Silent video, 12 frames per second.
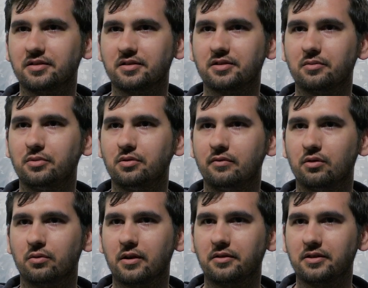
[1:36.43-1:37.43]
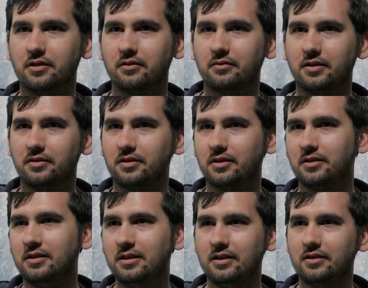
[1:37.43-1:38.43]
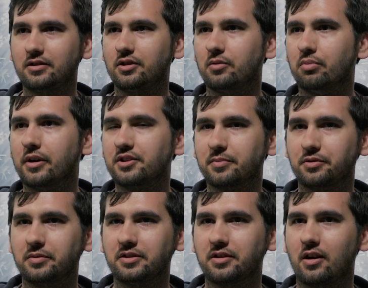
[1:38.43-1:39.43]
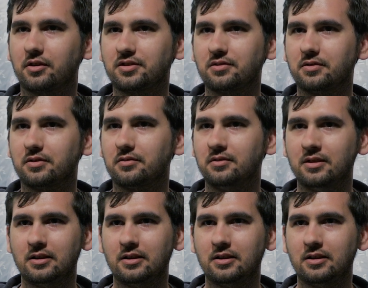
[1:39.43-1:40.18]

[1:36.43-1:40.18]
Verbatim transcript: It's so beautiful around here, and uh, you know, breaks between talks, you can